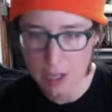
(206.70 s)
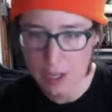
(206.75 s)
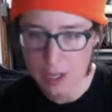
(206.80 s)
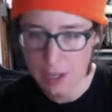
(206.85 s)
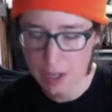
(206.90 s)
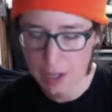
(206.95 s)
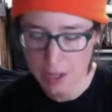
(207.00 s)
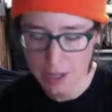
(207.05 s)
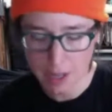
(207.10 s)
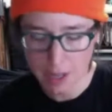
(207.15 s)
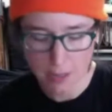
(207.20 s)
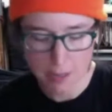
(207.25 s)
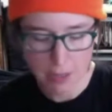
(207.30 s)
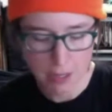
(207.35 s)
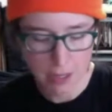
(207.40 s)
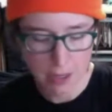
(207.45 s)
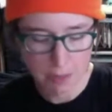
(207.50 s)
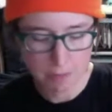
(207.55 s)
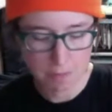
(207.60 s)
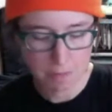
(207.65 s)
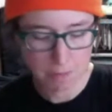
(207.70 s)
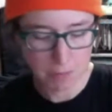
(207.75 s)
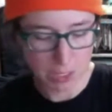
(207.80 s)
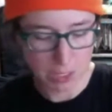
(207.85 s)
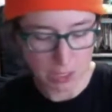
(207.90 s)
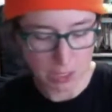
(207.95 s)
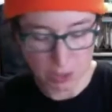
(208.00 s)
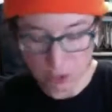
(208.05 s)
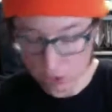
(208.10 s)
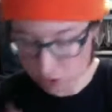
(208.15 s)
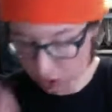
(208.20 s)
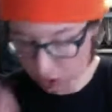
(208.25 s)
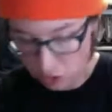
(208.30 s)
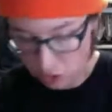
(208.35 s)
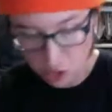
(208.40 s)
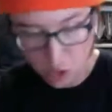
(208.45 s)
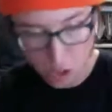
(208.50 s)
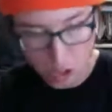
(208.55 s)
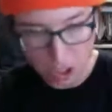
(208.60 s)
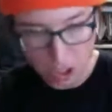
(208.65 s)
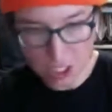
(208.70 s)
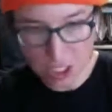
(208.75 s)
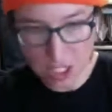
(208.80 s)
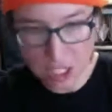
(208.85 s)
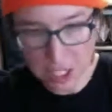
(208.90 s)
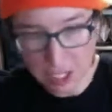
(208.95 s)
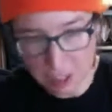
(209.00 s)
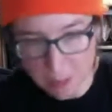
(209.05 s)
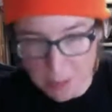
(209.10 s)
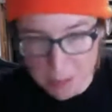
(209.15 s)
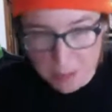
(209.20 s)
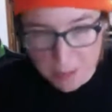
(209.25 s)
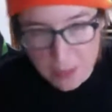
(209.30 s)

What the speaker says: And then it's launched today.